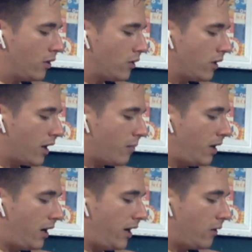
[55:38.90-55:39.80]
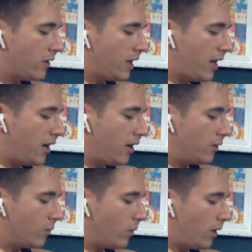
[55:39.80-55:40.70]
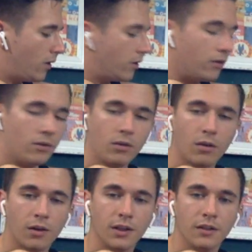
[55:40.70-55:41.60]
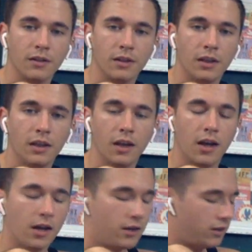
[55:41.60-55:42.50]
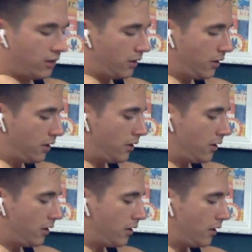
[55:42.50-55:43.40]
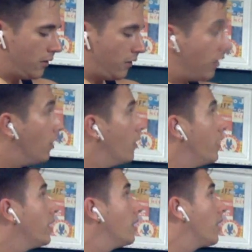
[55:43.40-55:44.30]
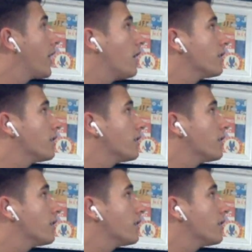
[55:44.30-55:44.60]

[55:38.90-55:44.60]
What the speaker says: so I think I might announce that as well on the video. And then like